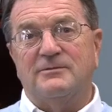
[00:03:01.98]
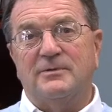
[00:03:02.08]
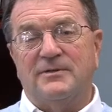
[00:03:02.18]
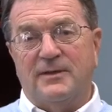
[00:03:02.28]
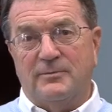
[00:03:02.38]

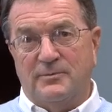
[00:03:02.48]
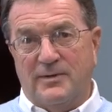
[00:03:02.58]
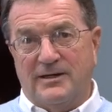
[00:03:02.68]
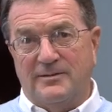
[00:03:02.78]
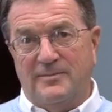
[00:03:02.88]
what they would
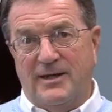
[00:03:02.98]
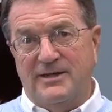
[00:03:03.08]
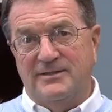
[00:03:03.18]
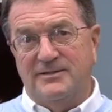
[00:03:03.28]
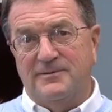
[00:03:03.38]

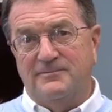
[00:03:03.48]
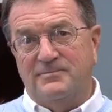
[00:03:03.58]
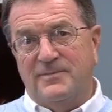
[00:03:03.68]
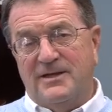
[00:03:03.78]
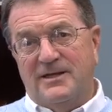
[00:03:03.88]
recommend
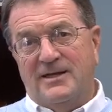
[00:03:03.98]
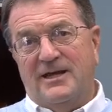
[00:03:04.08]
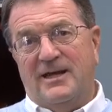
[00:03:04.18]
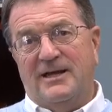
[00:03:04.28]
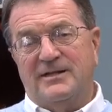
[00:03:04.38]

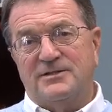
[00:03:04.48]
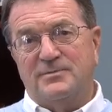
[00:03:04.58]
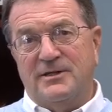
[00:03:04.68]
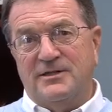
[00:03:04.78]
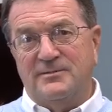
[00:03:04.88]
and
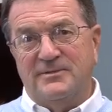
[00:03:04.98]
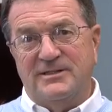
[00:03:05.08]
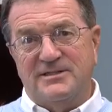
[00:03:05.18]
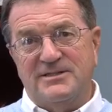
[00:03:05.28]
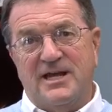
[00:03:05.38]
explained to me
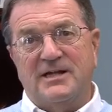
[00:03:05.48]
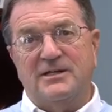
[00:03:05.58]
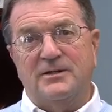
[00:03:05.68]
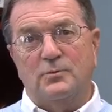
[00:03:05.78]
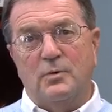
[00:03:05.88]

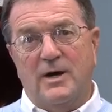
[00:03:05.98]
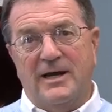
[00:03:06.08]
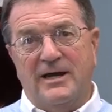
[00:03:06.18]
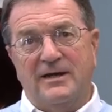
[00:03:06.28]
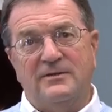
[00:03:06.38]
exactly
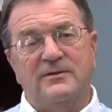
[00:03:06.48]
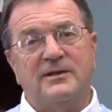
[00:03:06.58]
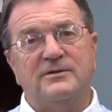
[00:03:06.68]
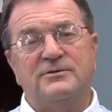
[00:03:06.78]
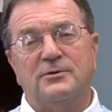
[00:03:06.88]
why. They
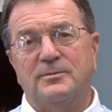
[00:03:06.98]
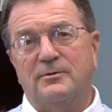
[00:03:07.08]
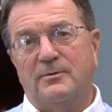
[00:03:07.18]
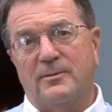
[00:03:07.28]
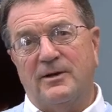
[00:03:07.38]
told me
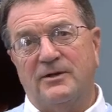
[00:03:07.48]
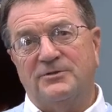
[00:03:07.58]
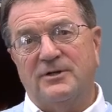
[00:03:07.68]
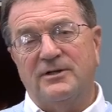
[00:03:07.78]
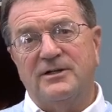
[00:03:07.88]
what my
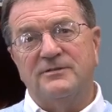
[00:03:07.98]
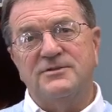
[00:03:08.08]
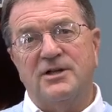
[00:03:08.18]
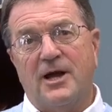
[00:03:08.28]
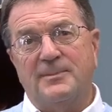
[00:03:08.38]
alternatives
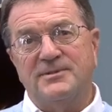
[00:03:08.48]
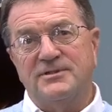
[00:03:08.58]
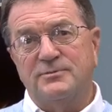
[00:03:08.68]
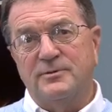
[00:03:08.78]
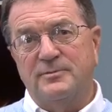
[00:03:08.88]
and
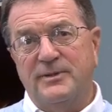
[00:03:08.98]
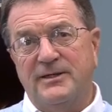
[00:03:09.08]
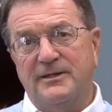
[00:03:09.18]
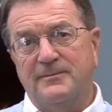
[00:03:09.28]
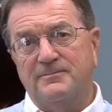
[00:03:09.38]
options would
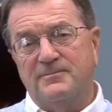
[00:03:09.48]
be.